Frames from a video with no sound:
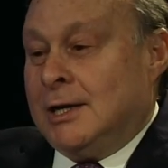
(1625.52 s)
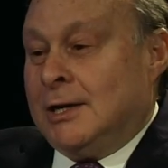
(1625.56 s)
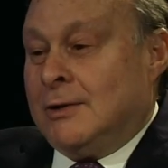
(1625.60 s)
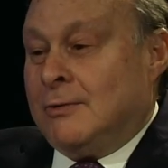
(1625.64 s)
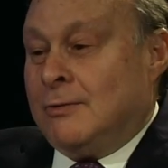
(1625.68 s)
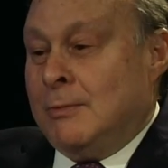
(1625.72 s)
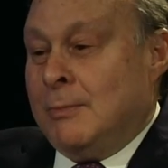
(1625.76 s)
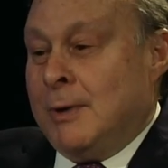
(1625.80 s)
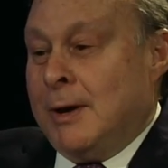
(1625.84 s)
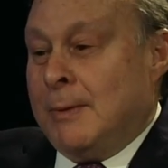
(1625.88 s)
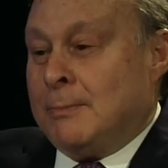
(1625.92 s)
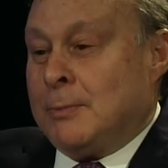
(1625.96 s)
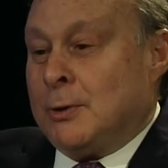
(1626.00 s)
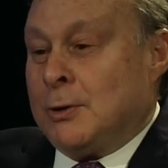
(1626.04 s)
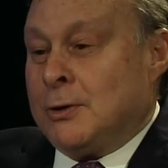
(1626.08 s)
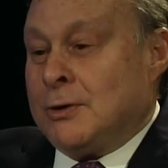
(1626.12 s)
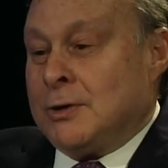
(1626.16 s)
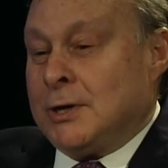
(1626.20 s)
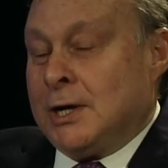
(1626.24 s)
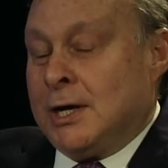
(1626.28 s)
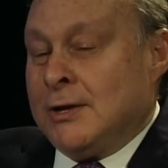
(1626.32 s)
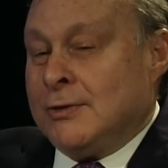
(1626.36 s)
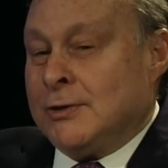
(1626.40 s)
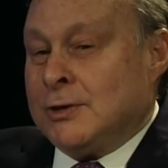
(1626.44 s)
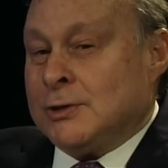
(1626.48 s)

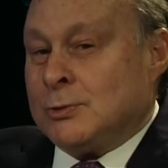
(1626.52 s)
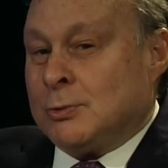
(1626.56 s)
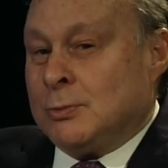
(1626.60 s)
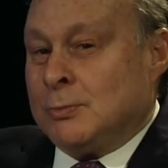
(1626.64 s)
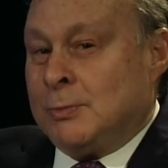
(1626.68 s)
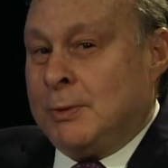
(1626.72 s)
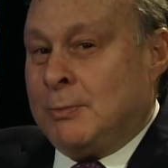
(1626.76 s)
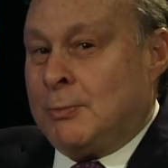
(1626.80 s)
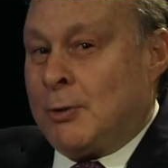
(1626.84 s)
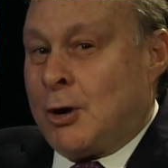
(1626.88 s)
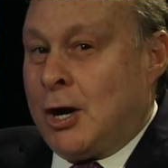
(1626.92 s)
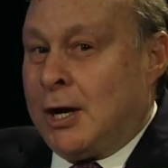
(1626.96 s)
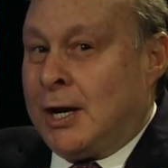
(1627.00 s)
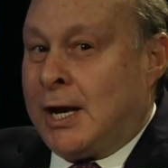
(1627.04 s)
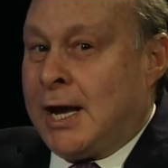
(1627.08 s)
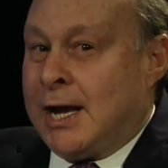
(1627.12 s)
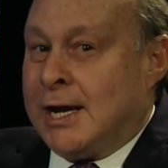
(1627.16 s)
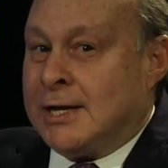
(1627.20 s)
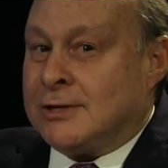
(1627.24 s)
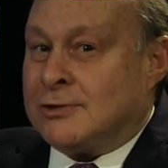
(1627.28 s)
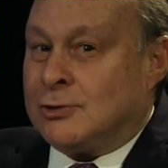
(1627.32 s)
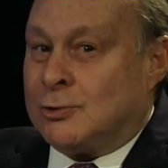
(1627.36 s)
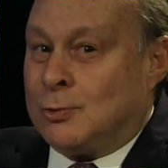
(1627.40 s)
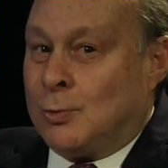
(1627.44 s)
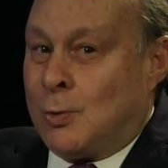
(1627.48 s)
remember, this will be
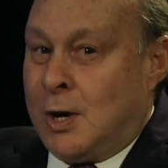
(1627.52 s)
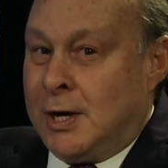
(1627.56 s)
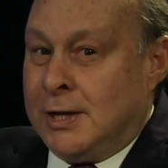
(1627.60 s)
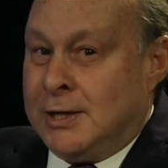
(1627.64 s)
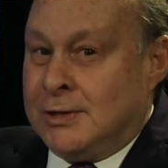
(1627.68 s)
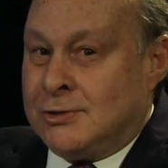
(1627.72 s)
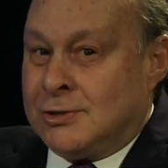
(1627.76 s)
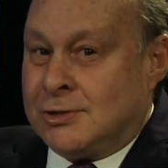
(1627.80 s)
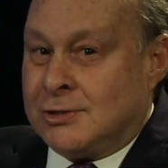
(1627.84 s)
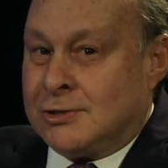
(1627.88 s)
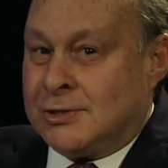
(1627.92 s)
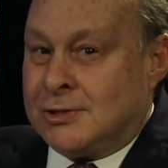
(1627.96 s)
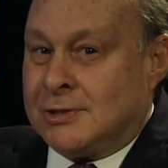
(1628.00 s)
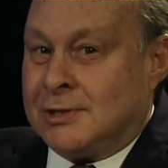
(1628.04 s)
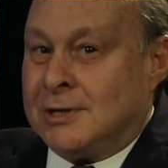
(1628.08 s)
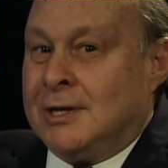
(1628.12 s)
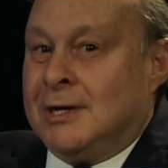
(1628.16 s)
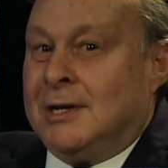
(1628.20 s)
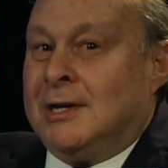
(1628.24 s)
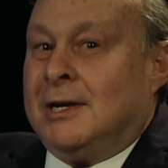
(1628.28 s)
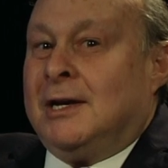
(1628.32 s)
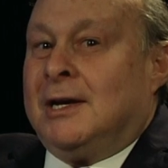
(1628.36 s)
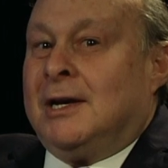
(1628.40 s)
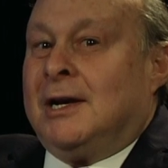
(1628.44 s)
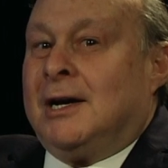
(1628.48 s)
broadcast twice
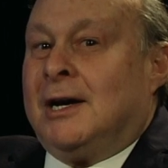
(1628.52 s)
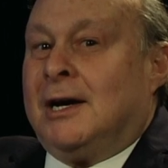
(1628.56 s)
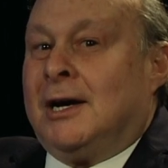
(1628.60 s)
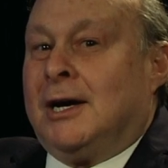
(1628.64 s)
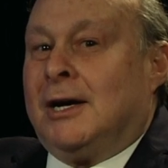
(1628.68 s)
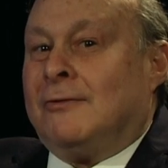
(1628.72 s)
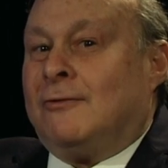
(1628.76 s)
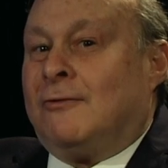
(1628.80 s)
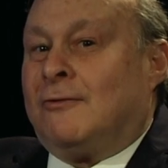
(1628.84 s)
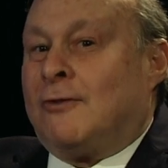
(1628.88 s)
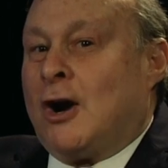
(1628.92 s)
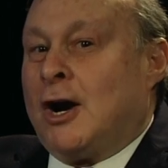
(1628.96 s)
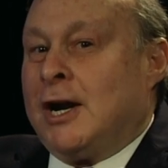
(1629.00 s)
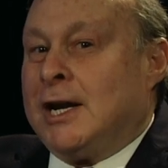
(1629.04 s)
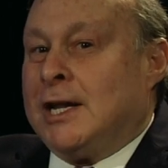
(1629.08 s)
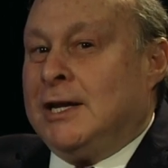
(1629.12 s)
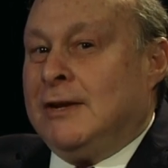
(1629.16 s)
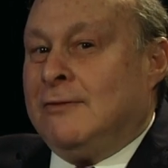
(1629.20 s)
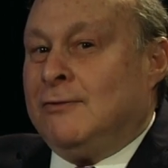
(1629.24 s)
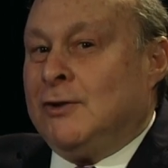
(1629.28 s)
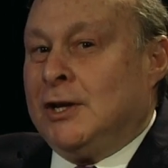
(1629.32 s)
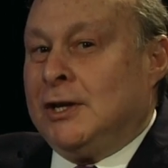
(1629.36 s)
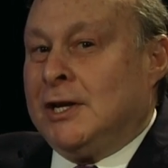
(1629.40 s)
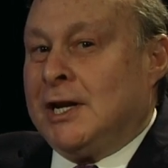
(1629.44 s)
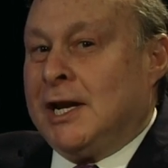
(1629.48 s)
on Friday
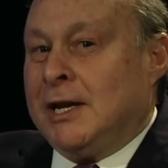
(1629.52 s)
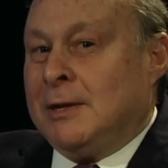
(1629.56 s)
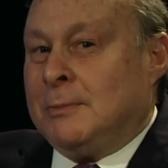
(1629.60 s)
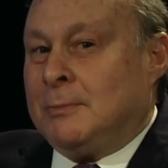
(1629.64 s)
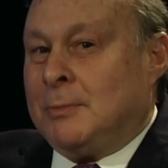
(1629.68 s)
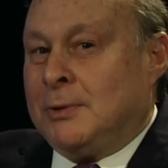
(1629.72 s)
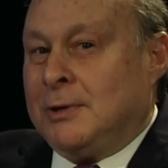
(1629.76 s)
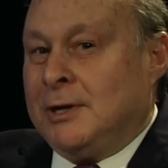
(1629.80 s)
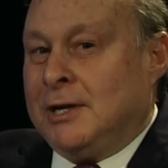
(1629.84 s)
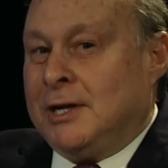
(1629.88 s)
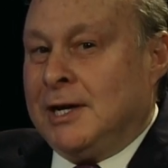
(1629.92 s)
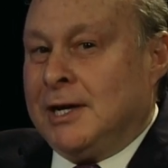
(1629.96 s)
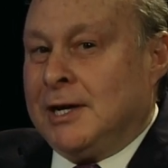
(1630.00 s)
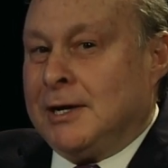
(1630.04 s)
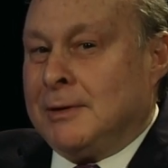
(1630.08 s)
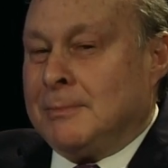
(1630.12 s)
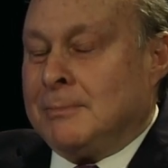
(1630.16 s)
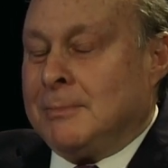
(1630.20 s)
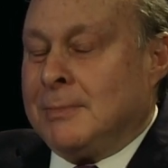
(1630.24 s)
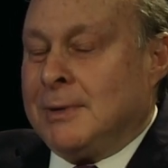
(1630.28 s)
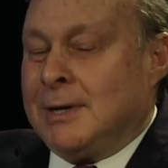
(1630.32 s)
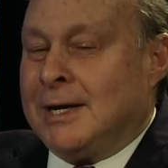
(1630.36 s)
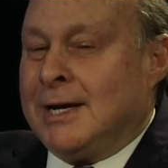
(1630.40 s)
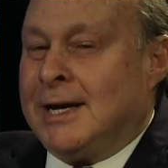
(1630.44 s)
evening at 8 p.m.